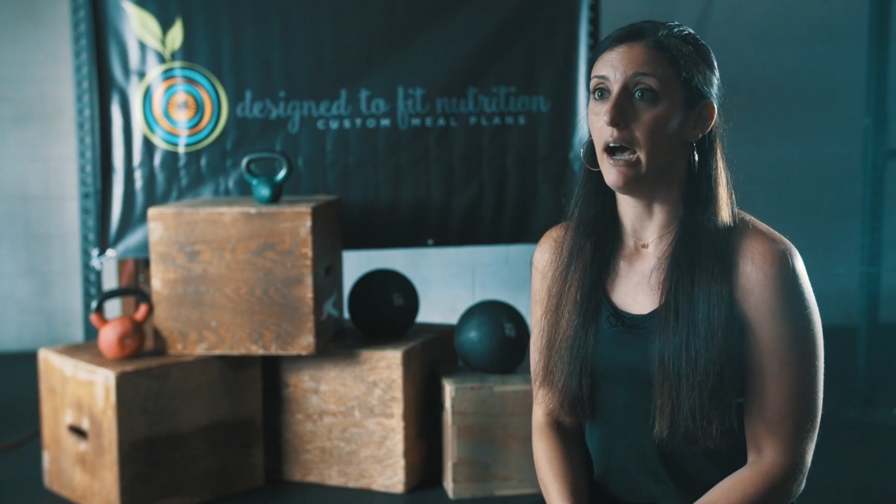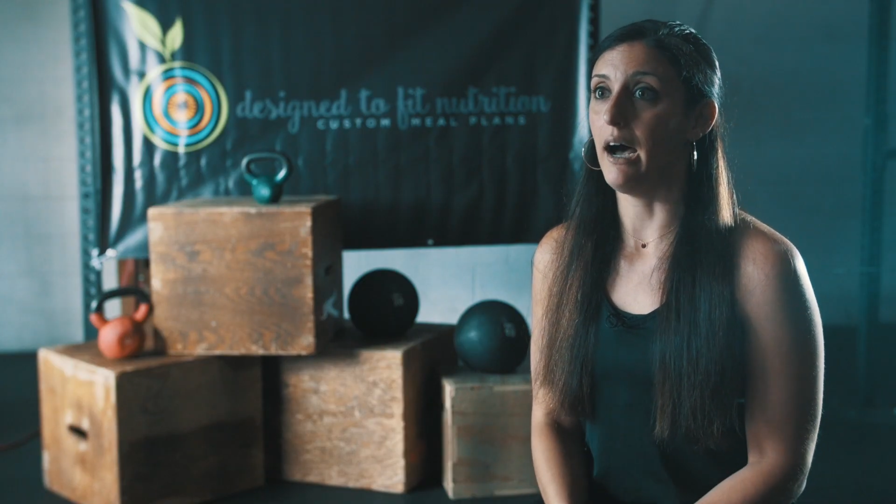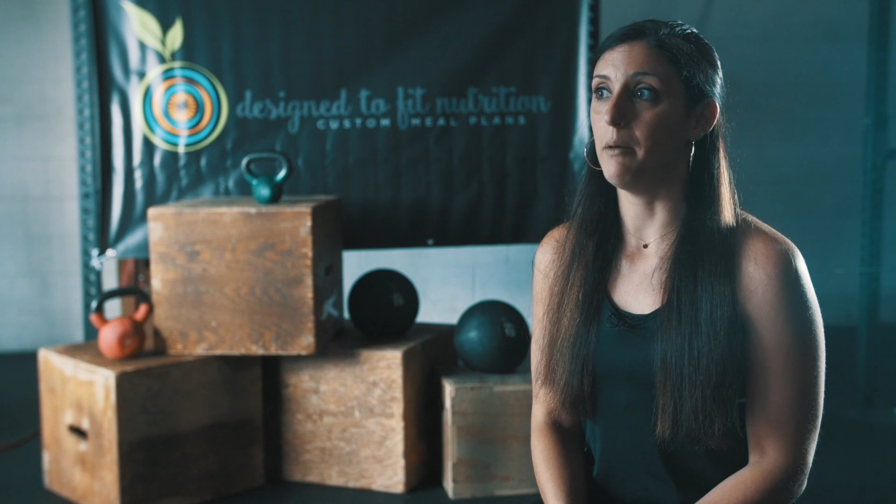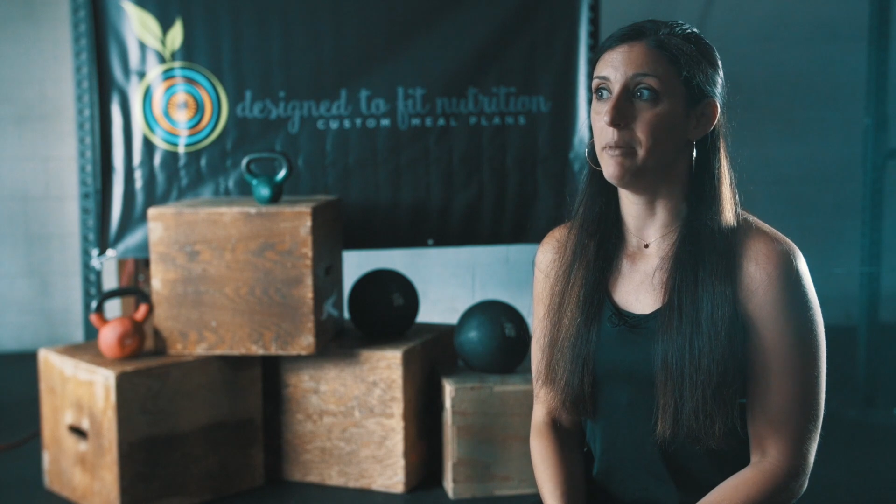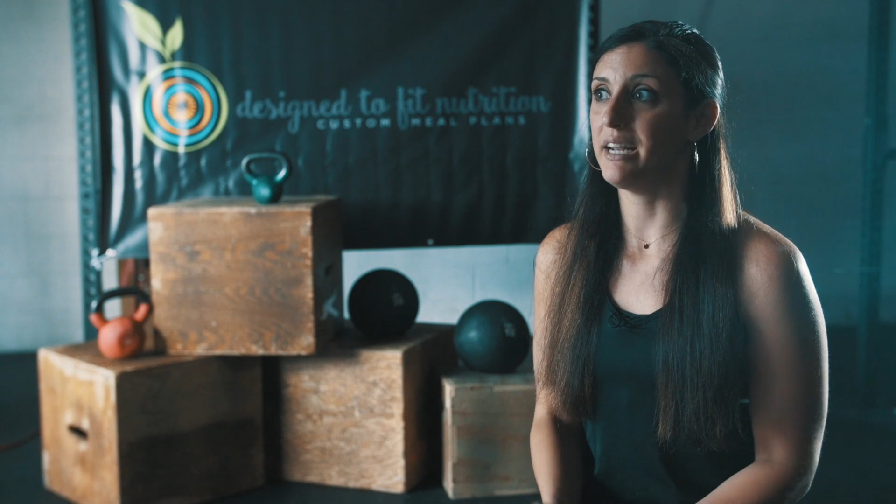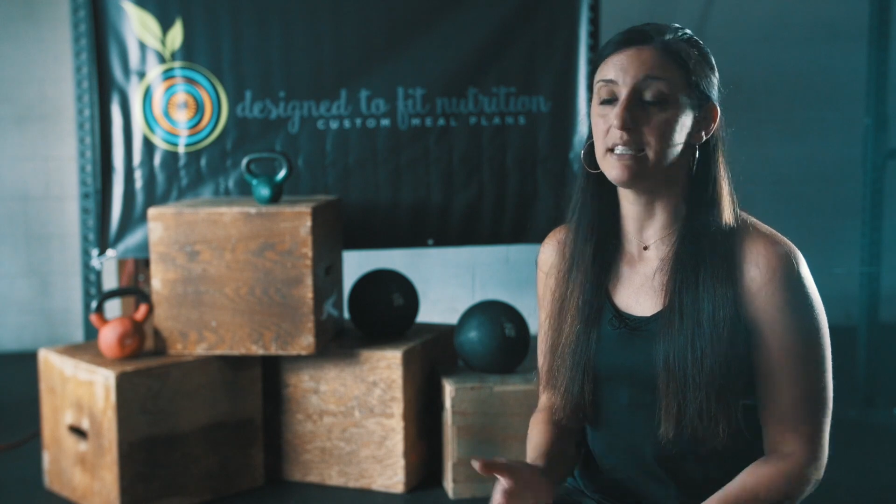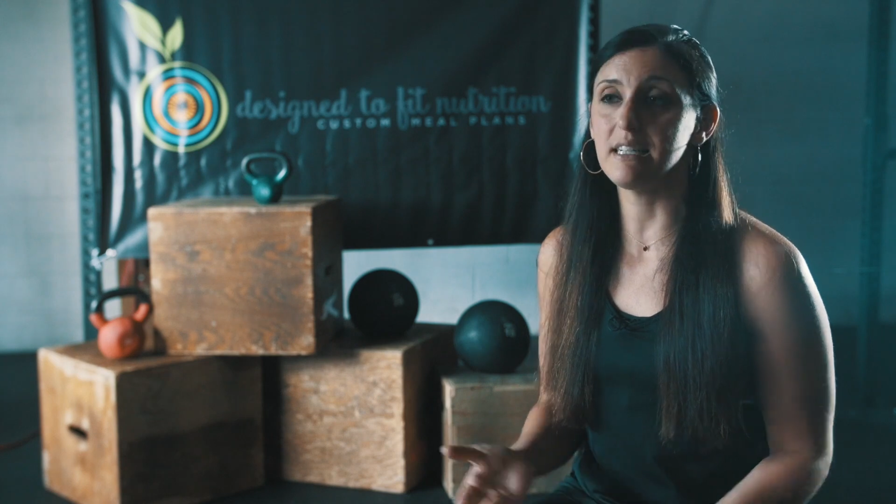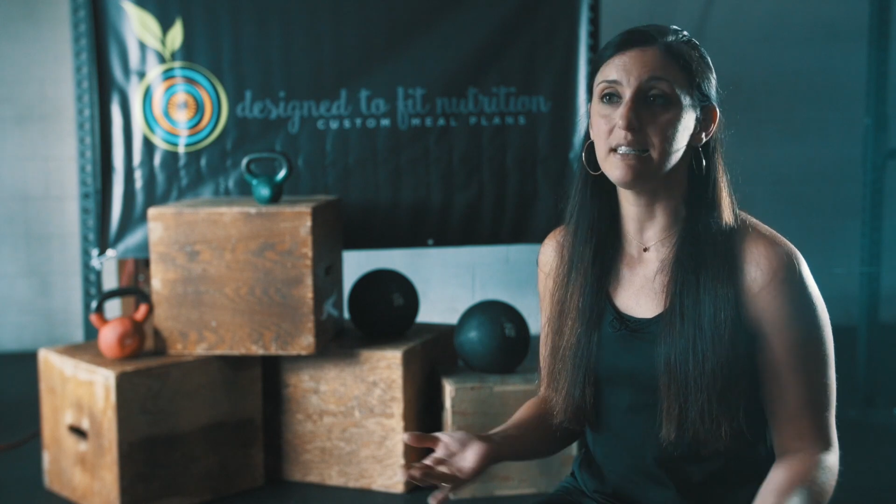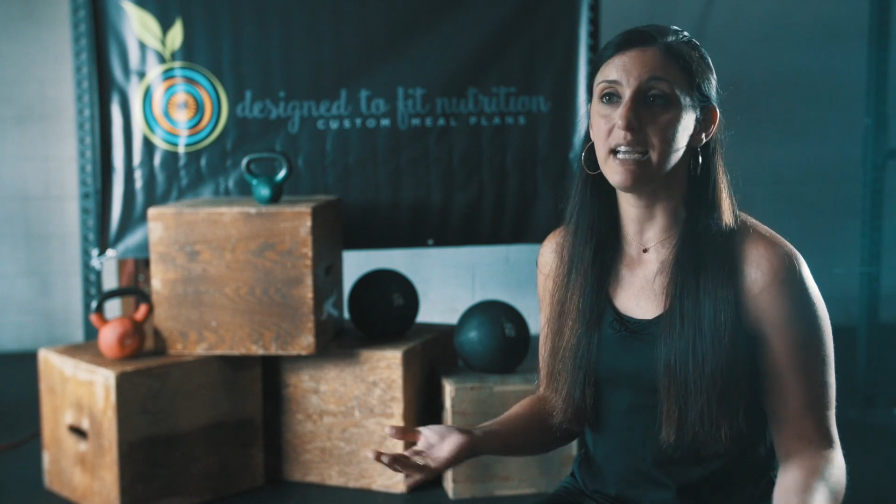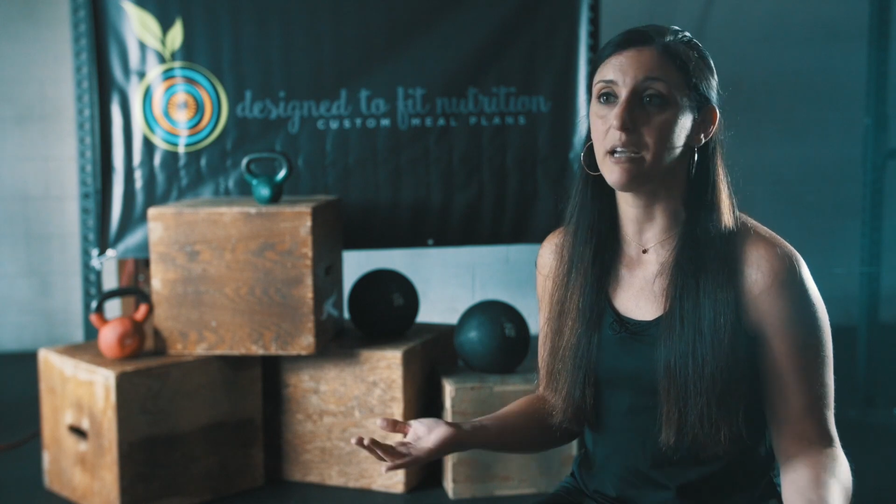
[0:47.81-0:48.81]
And it
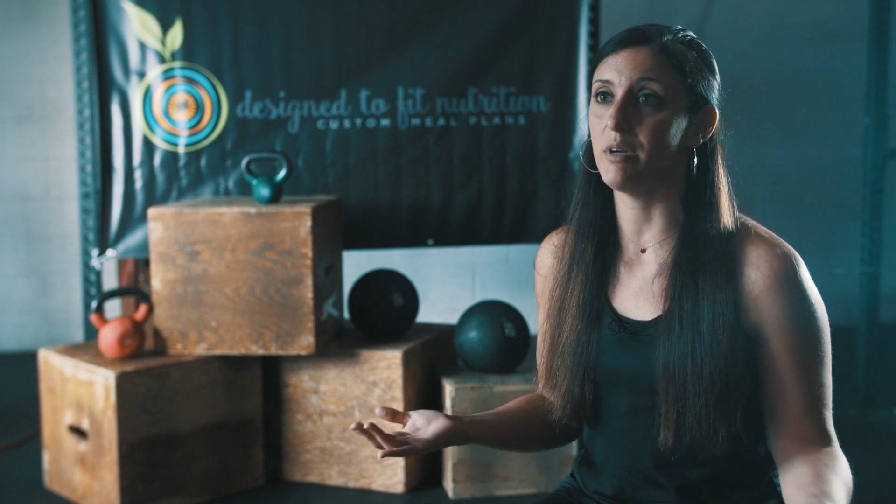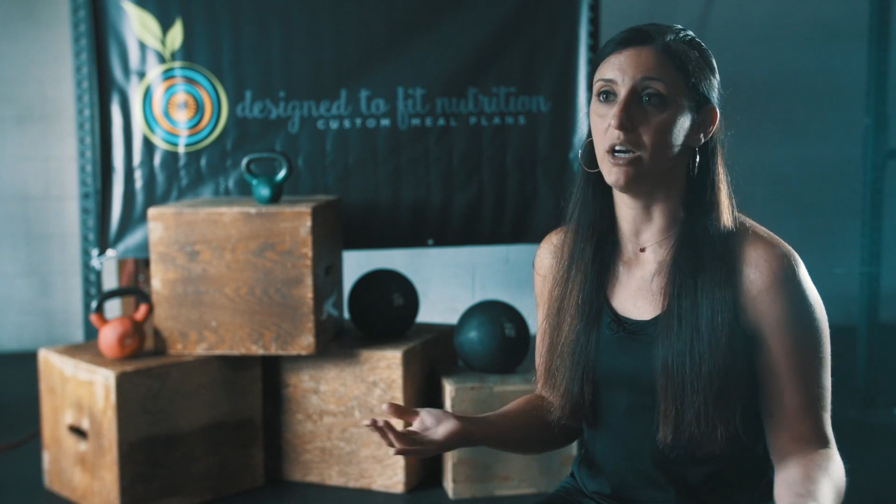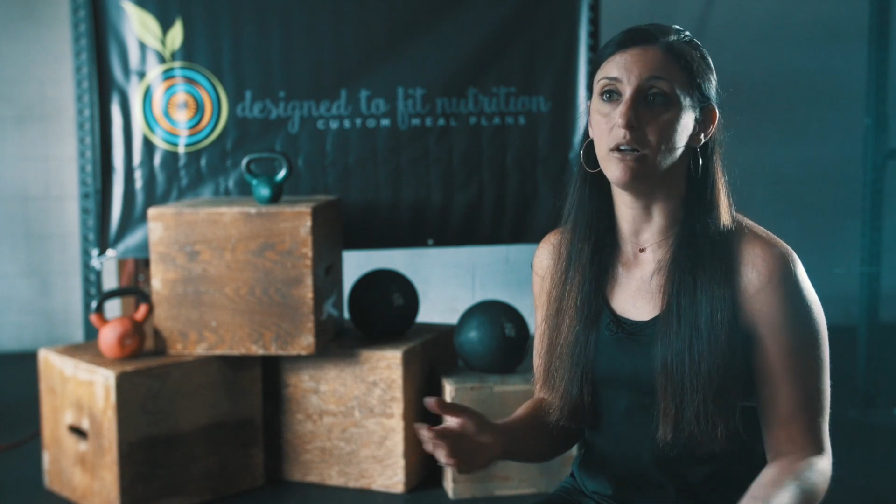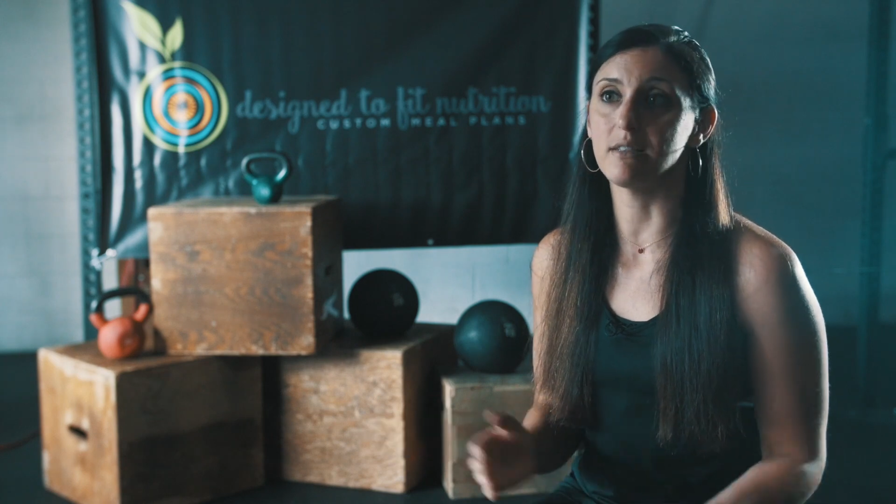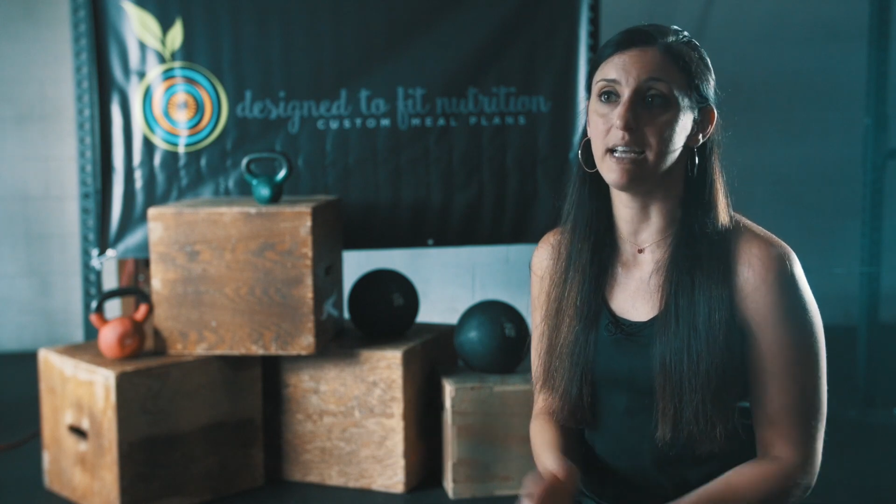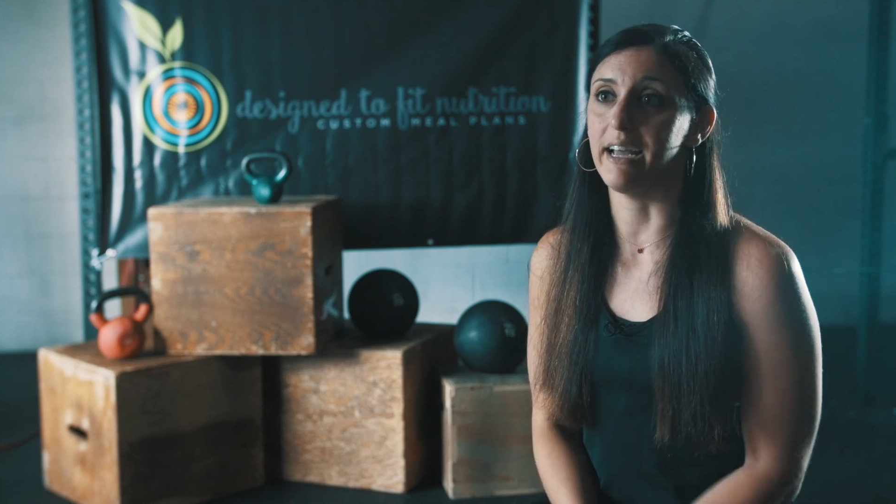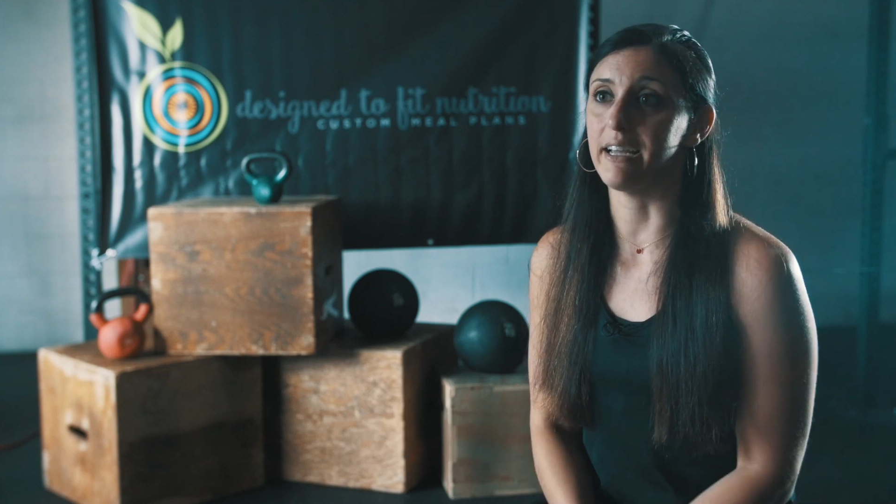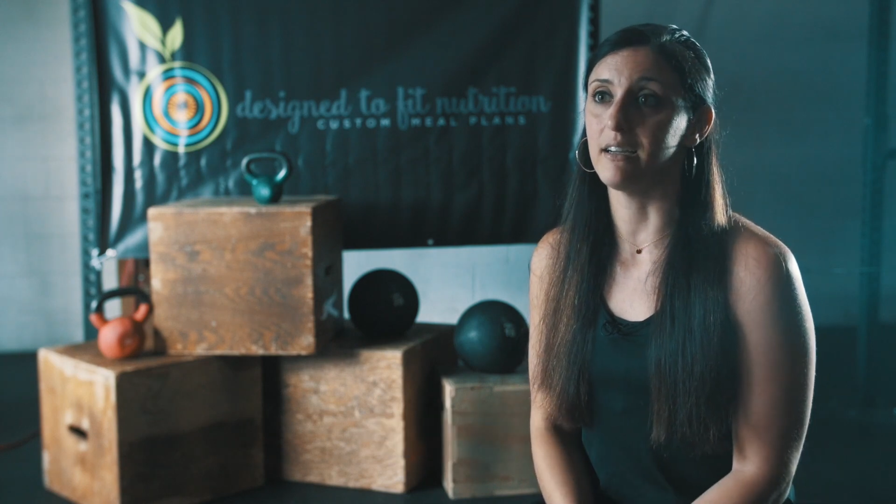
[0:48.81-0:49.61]
didn't take me all day.